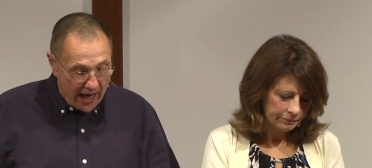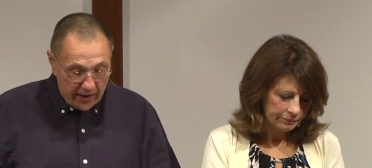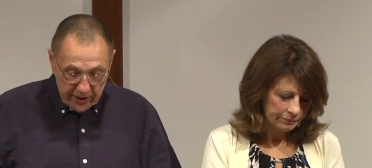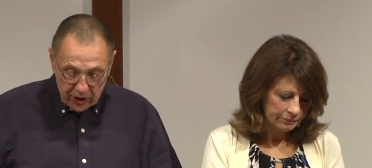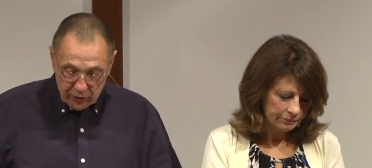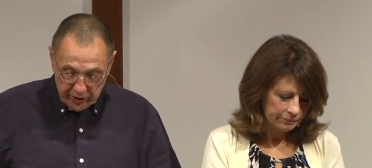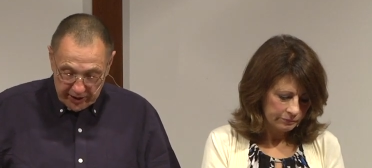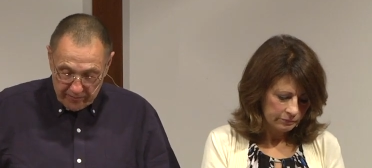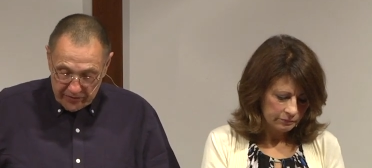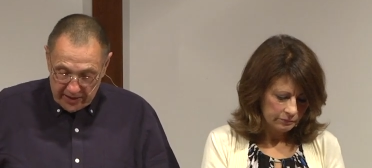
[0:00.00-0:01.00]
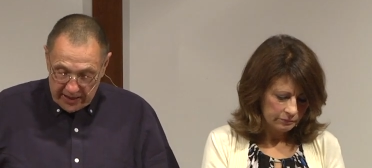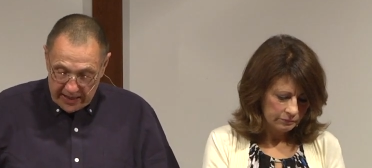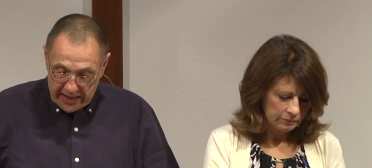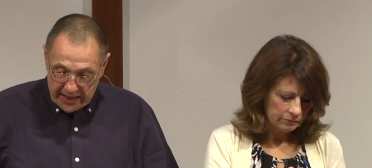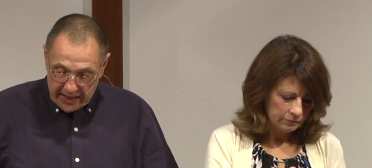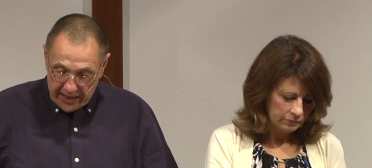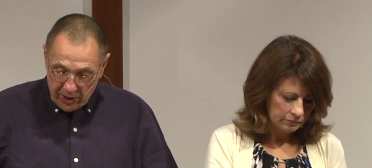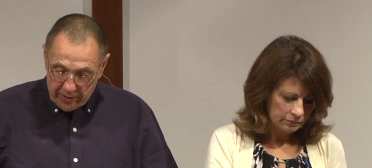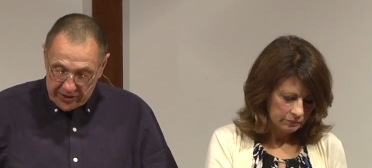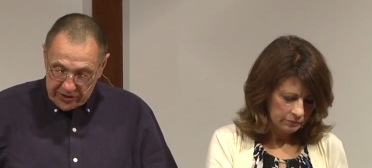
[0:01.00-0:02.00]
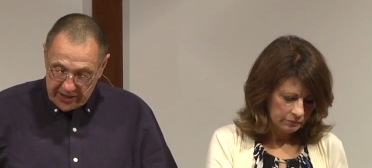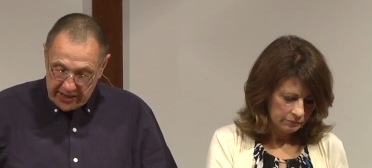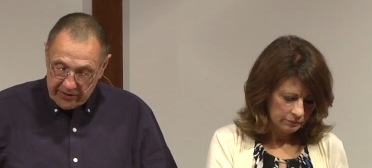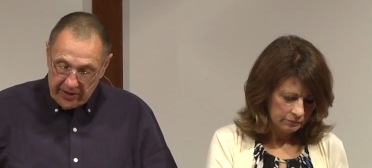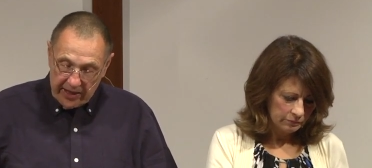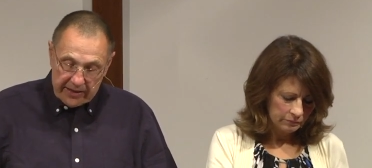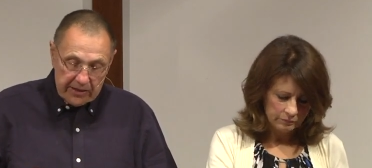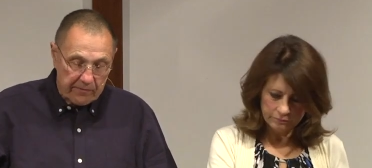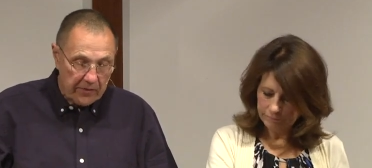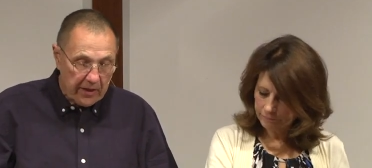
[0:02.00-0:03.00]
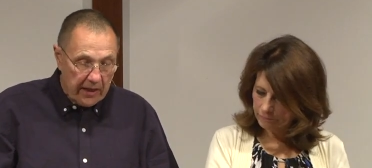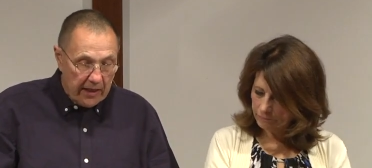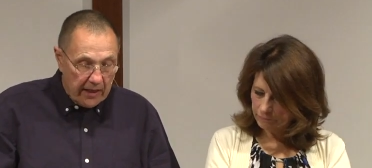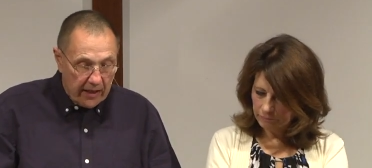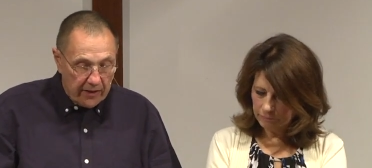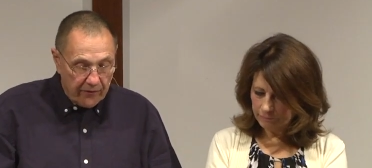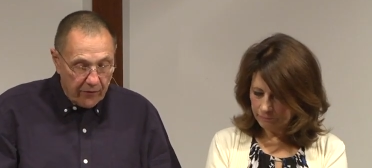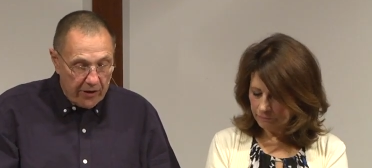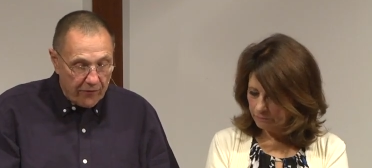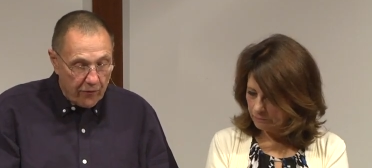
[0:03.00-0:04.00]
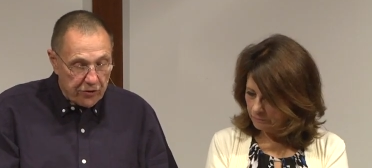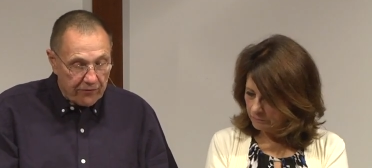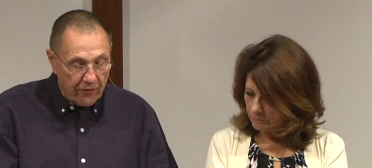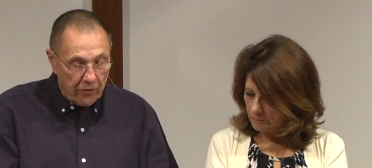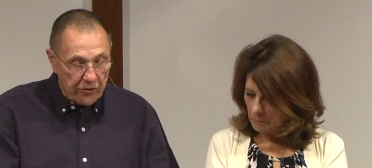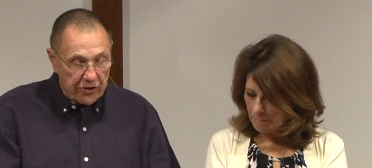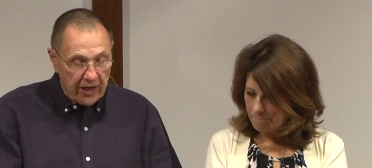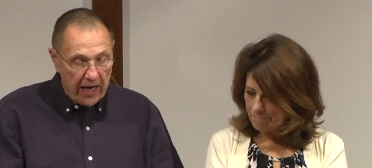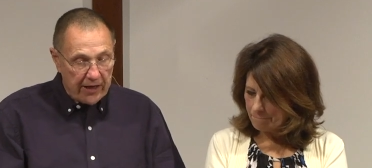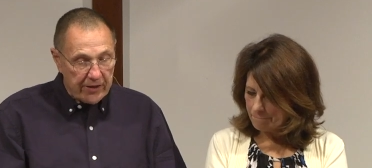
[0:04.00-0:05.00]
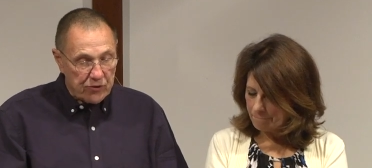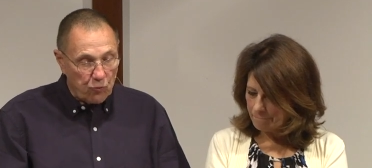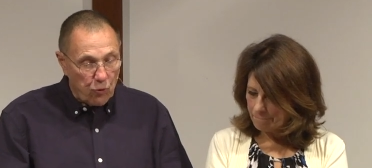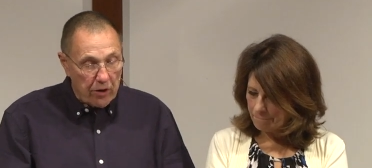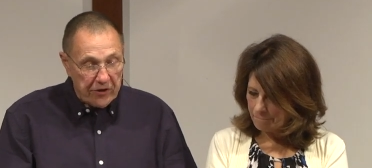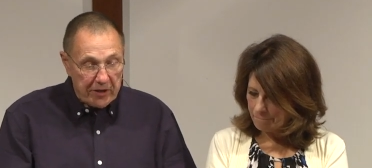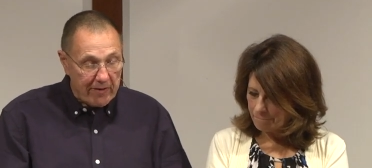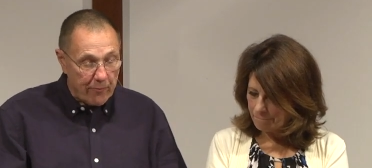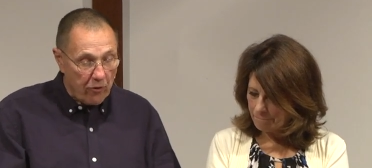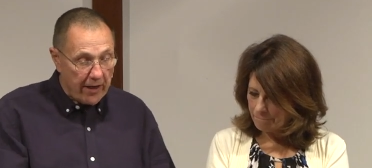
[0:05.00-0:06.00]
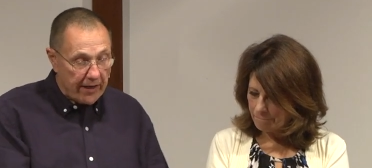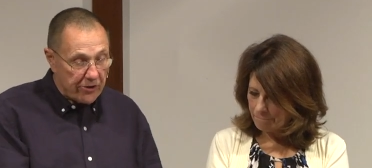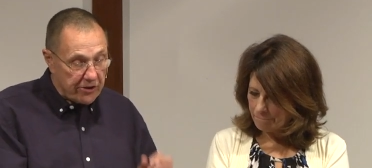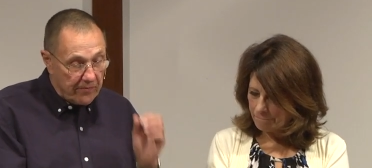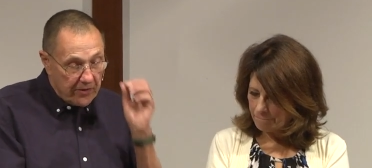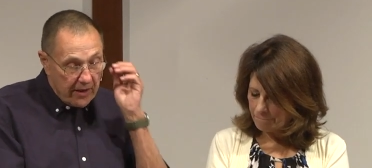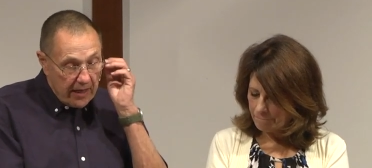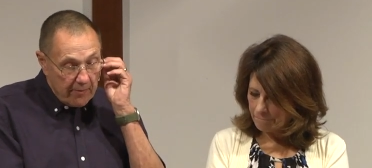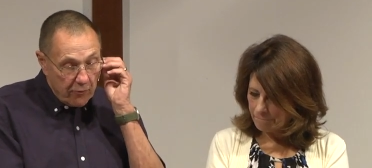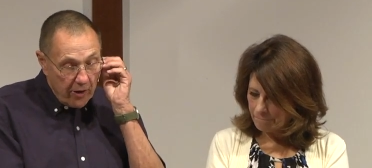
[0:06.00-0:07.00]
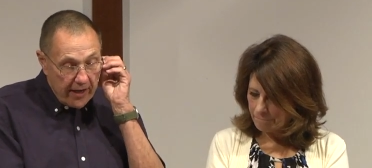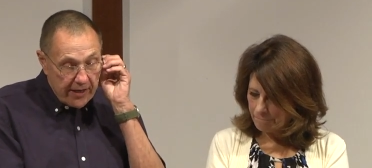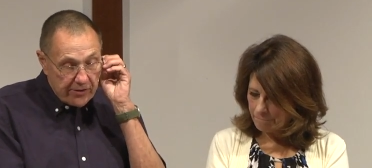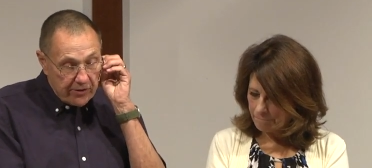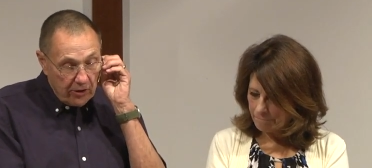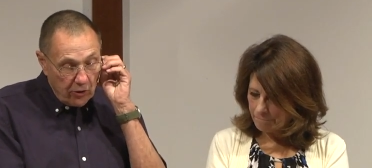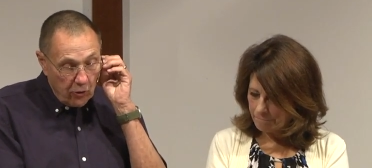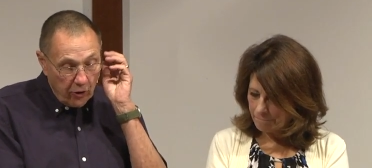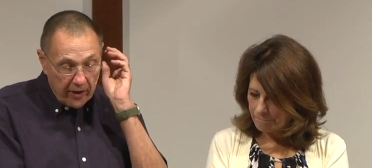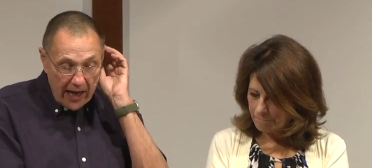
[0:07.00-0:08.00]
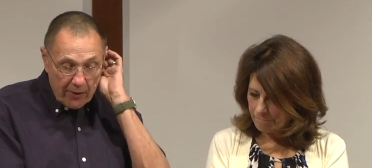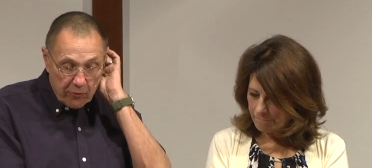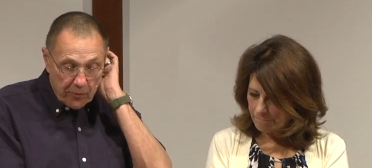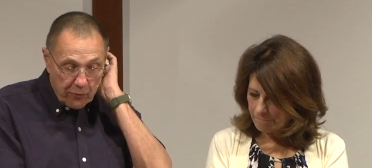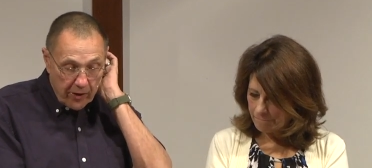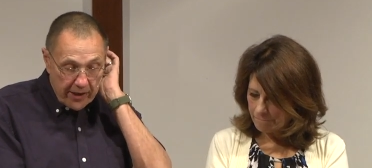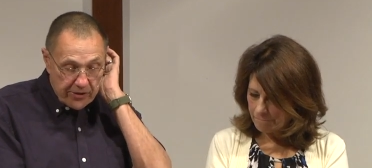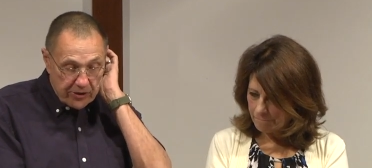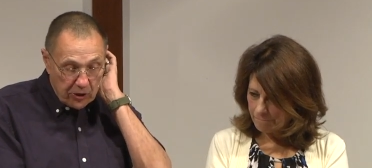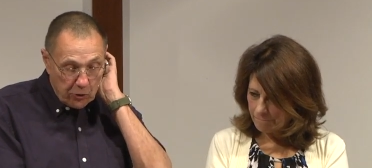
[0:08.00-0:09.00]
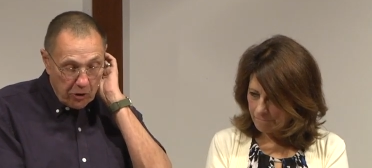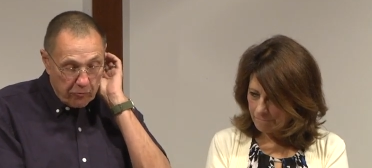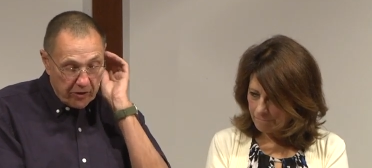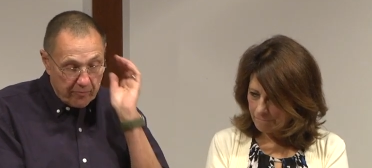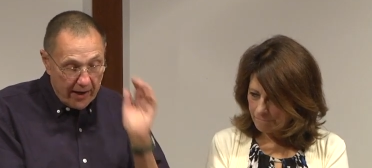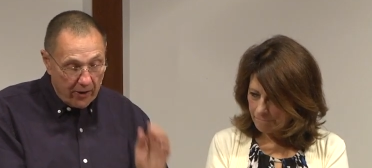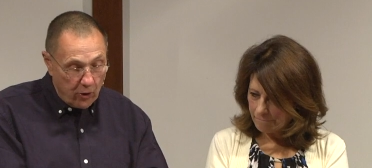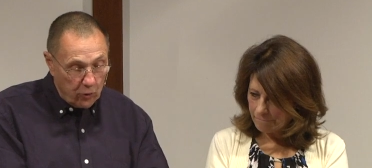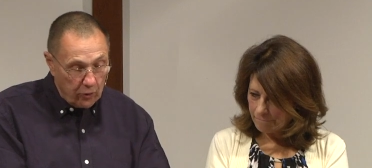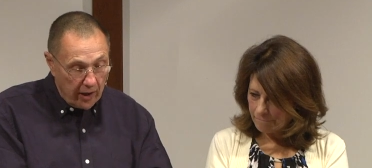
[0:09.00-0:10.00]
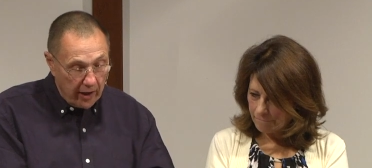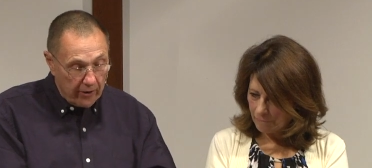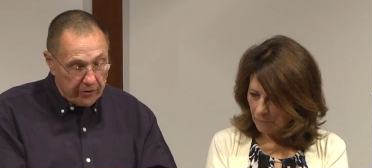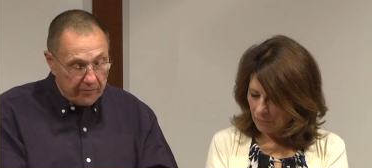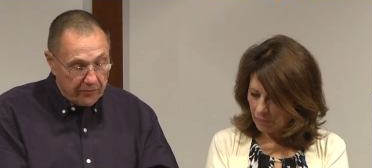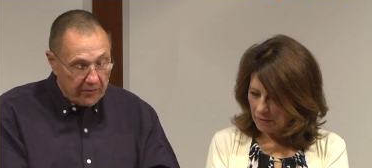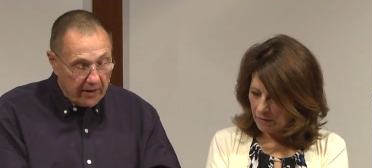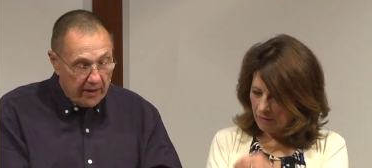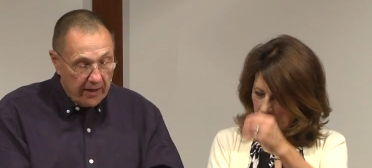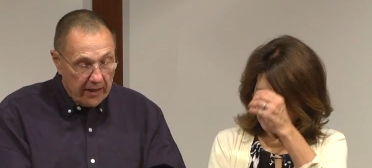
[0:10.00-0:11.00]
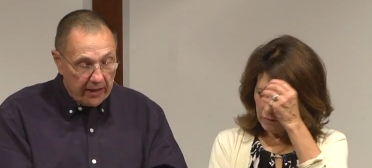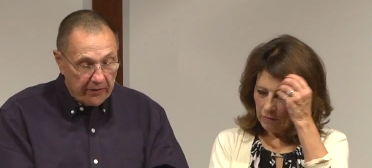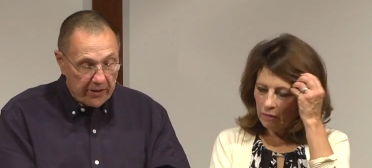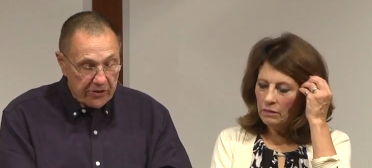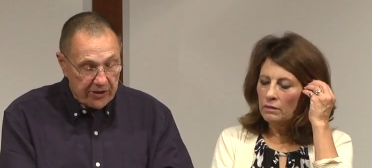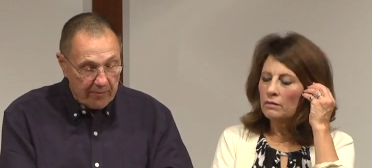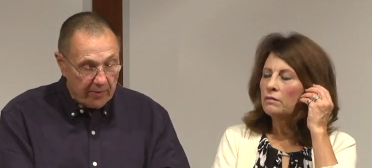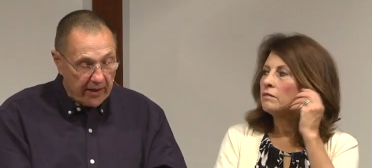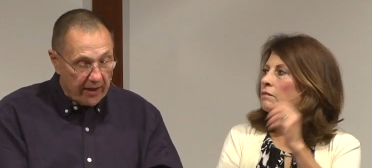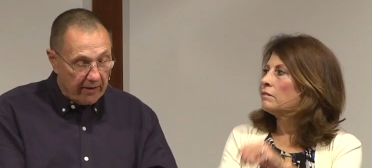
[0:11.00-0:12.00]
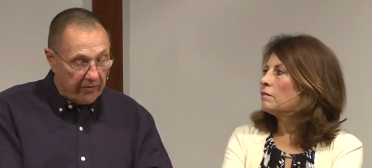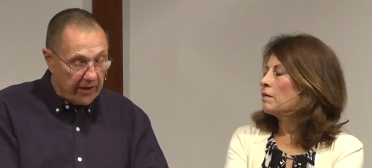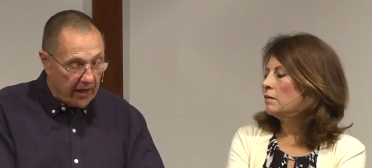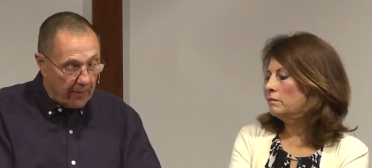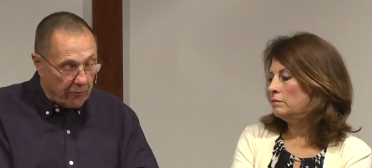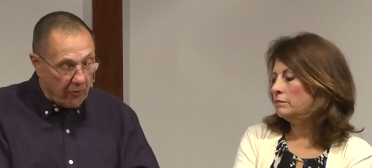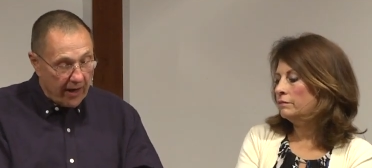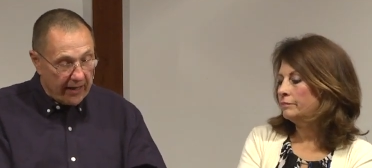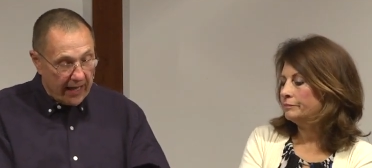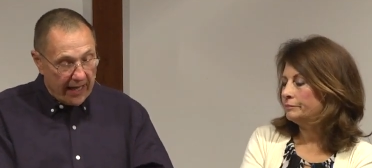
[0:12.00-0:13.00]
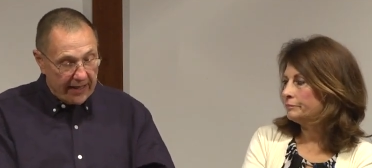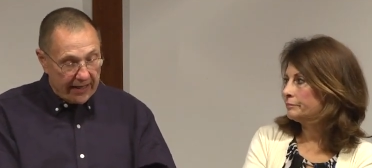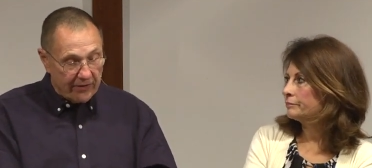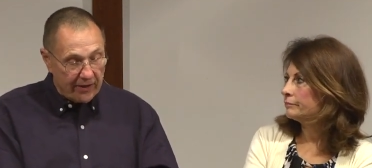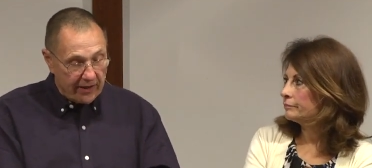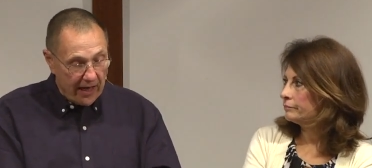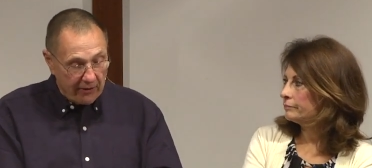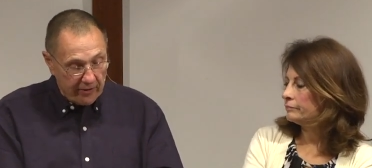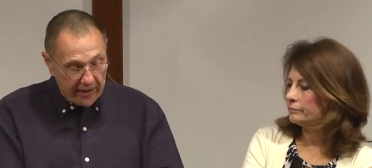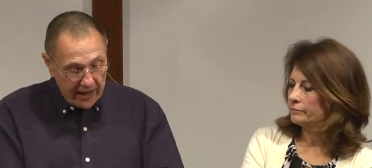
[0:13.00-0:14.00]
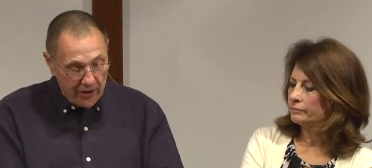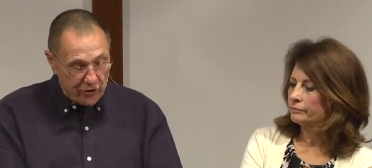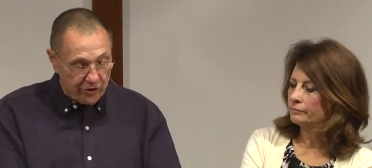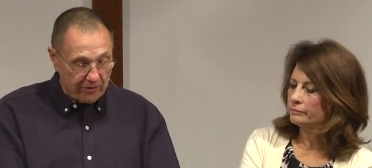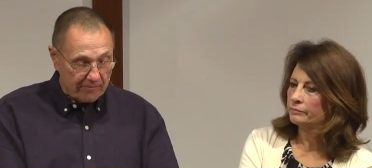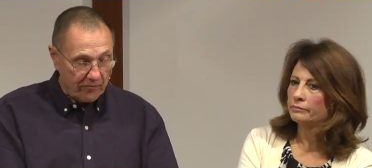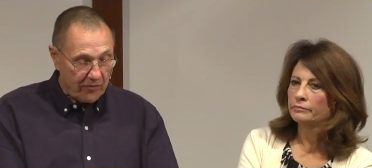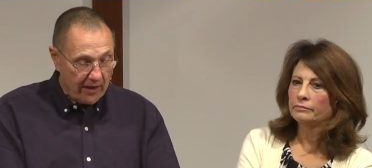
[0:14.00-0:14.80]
Speaker 1: Hallelujah. And here we see that in the very first verse, God is worthy to be praised. Praise the Lord. I will praise the Lord with my whole heart in the assembly of the upright and in the congregation.